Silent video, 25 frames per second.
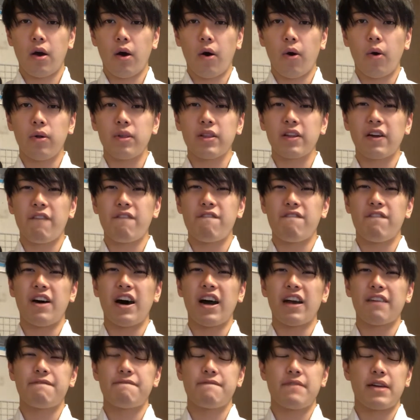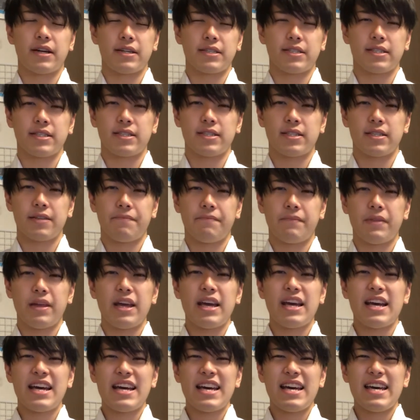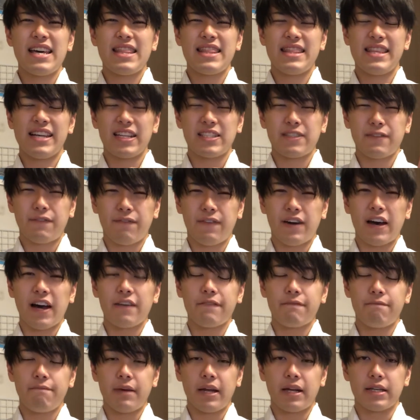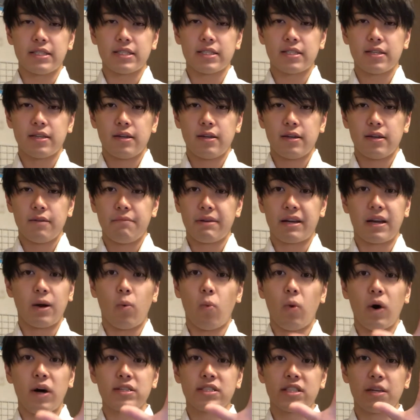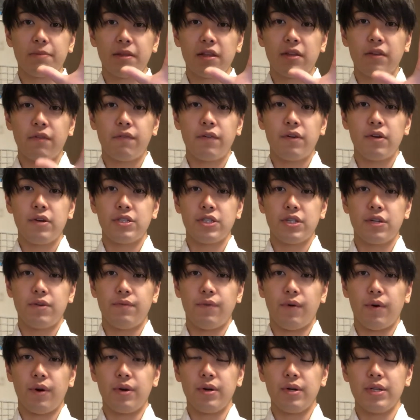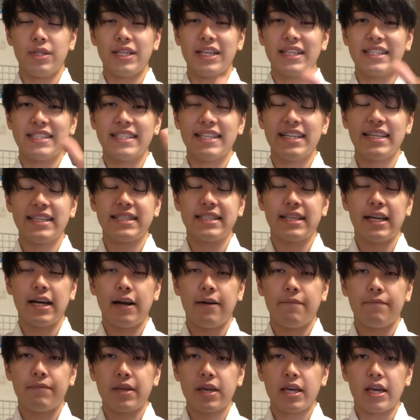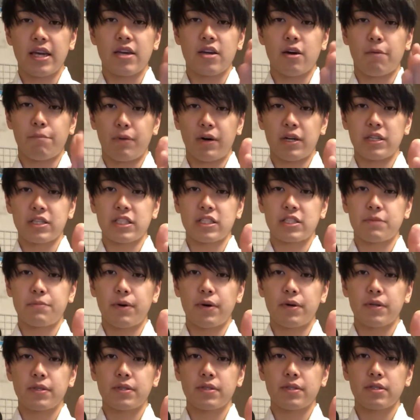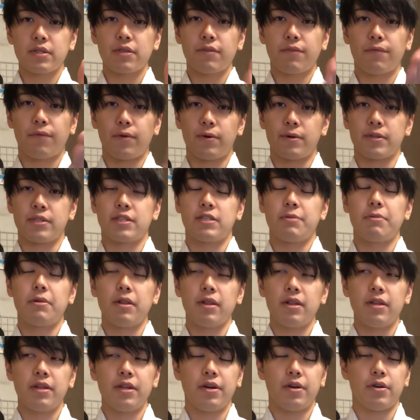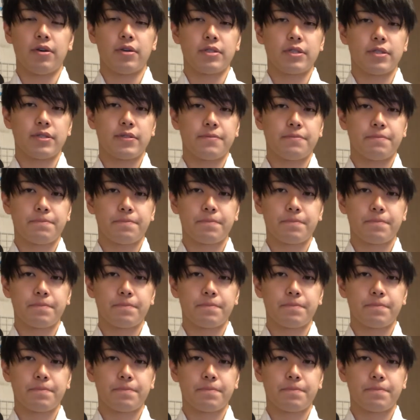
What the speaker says: Only 5 minutes. This 5 minutes become one step to the future for you to exist in your precious persons for several years.